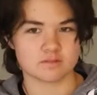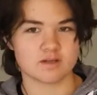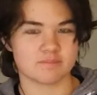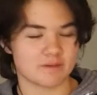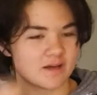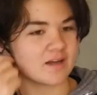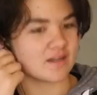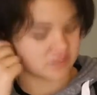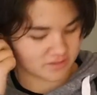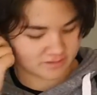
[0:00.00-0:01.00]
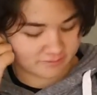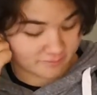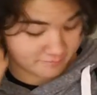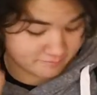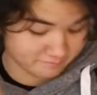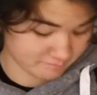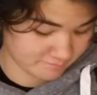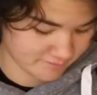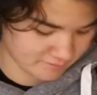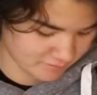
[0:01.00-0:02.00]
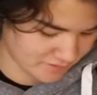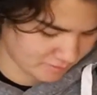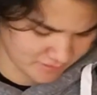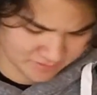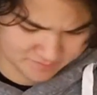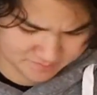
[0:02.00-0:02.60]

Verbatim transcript: Not bad, actually. Fit pretty well.